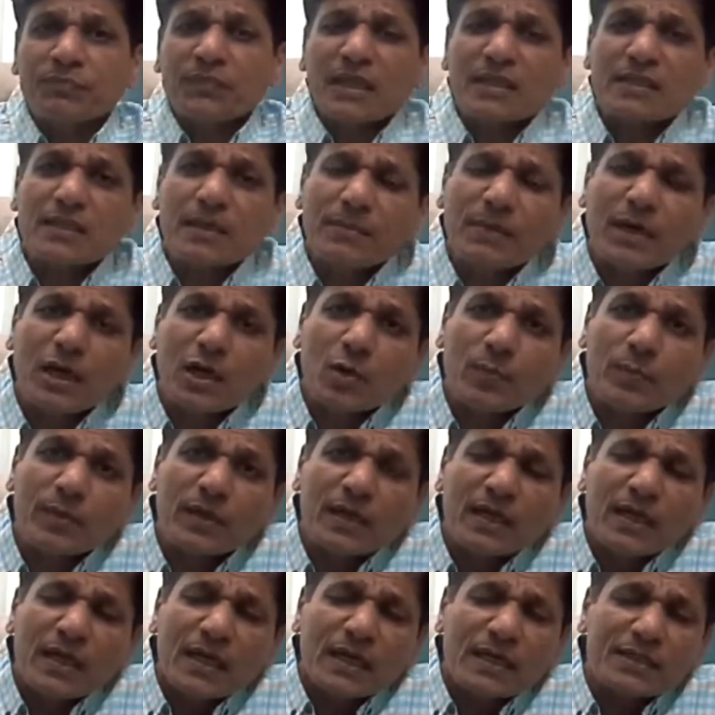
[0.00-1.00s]
some kind of
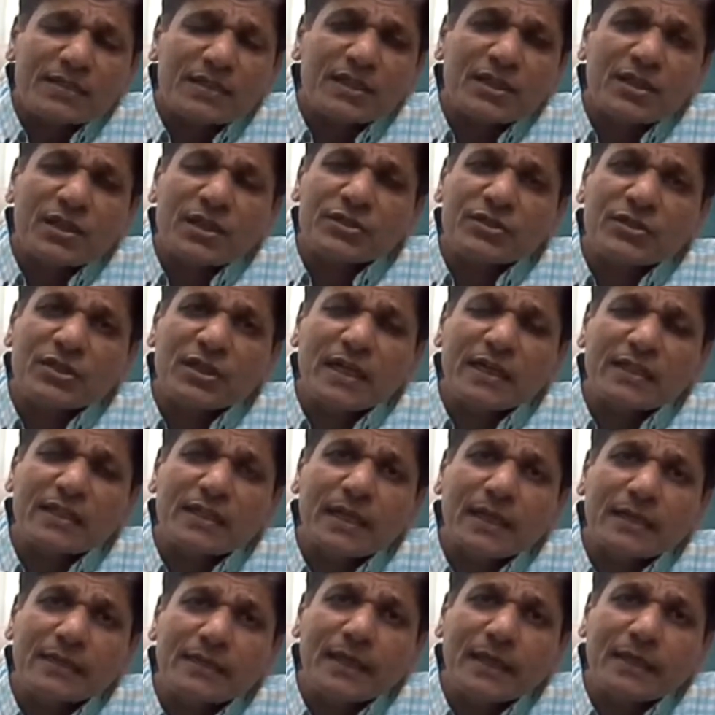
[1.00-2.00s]
a consideration at
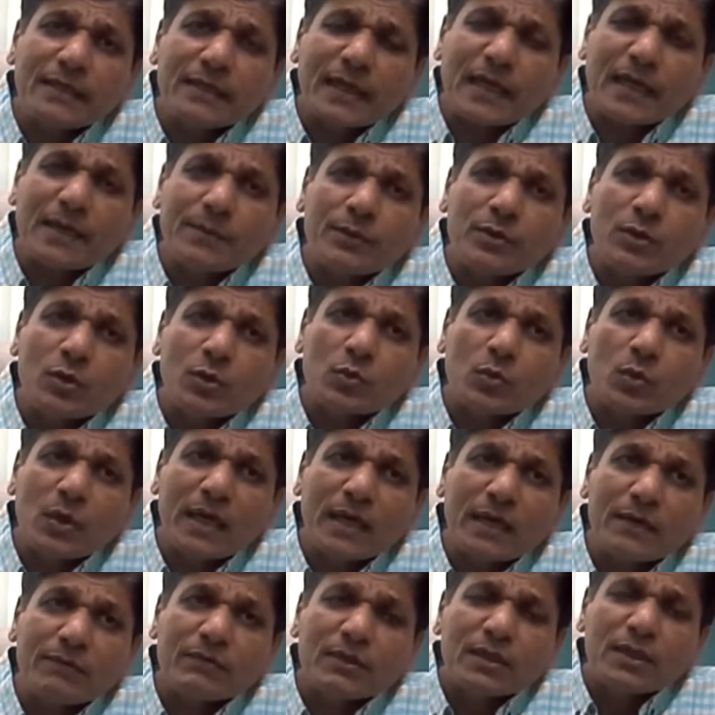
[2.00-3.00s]
that time, to
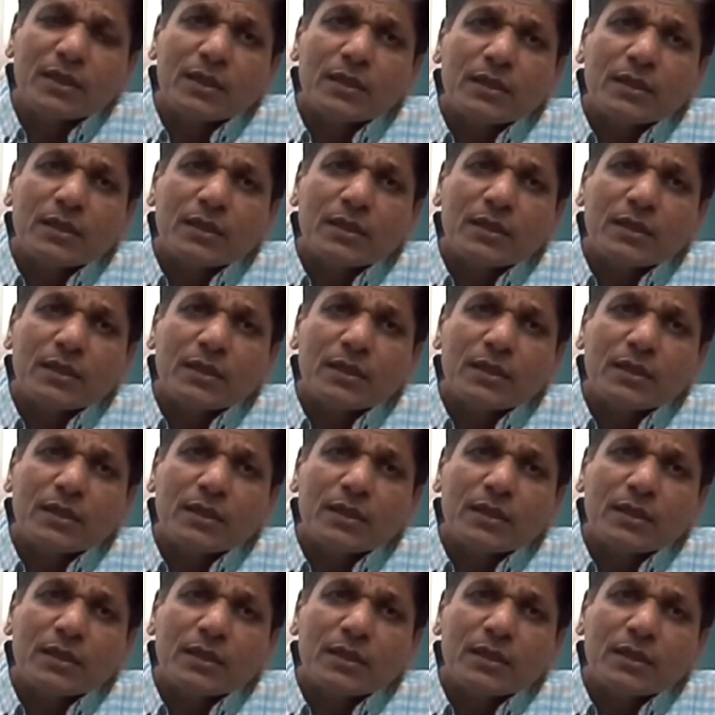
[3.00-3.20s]
have